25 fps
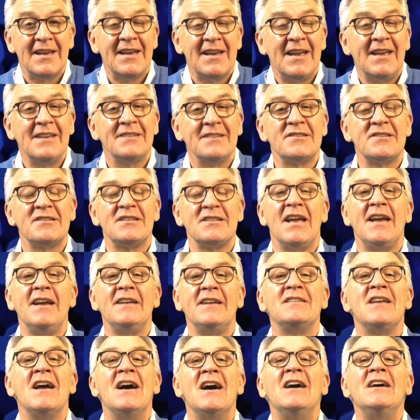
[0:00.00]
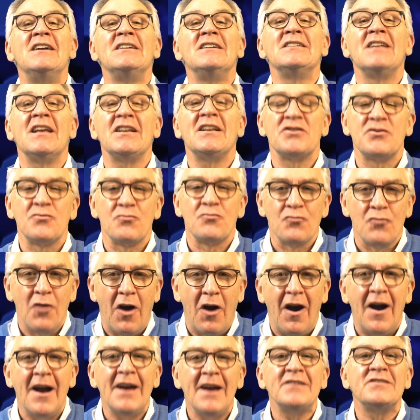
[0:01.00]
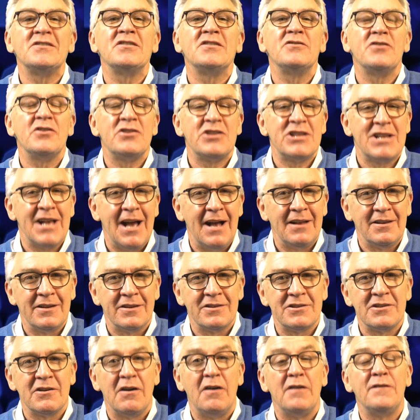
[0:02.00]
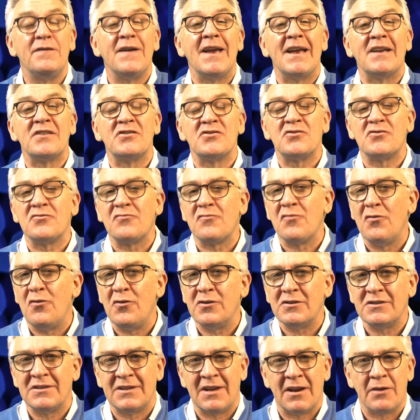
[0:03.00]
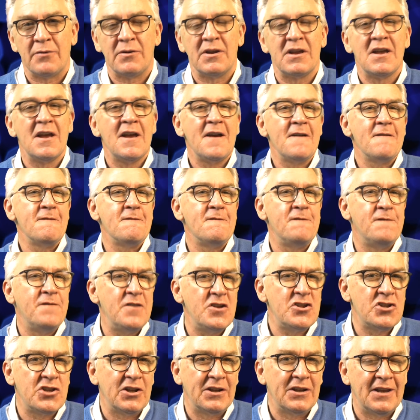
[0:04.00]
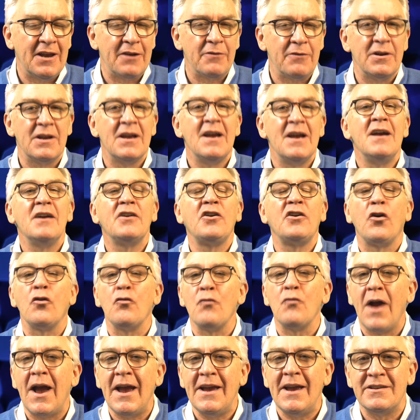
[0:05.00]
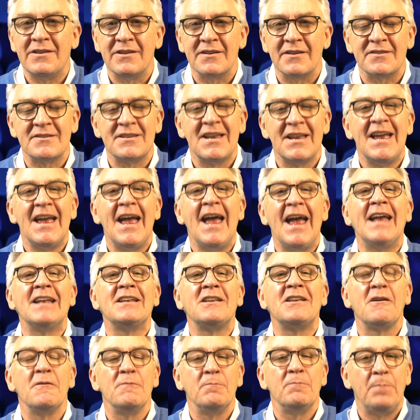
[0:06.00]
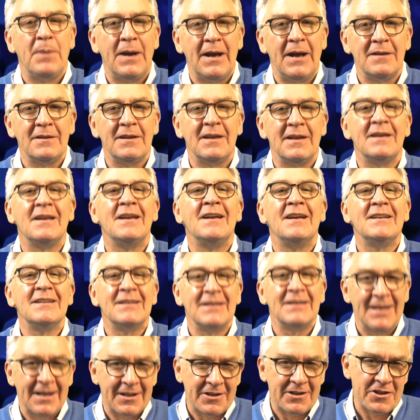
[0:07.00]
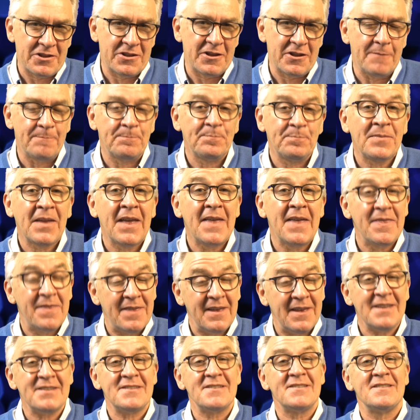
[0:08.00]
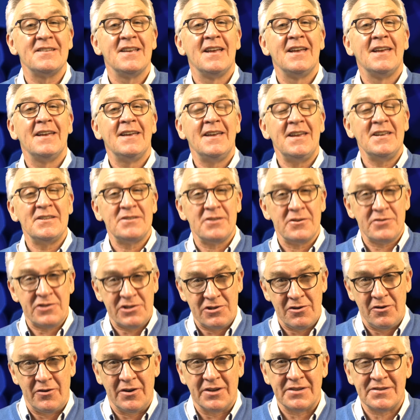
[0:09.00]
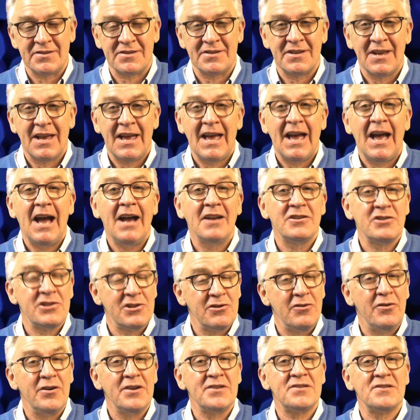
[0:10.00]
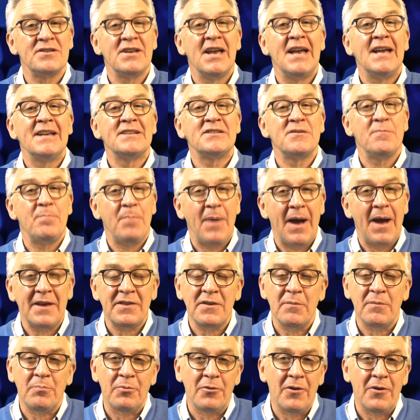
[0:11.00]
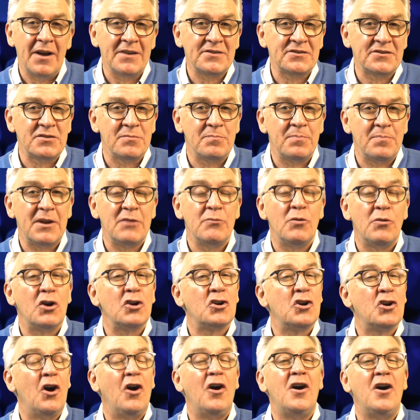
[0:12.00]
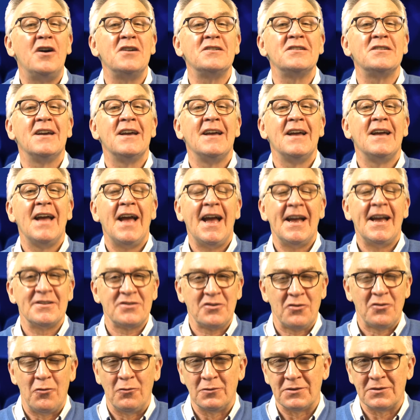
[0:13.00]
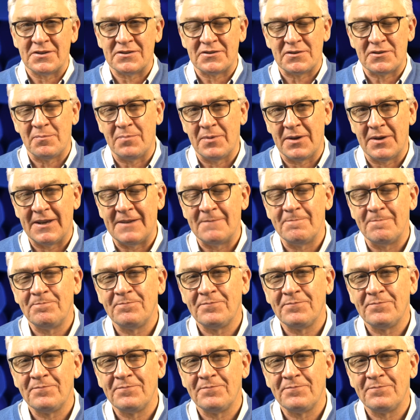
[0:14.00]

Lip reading: Instead, let's rise to the challenge of extraordinary, visionary, courageous, and compelling leadership. This is a choice to pay the price to be what God has called us to be.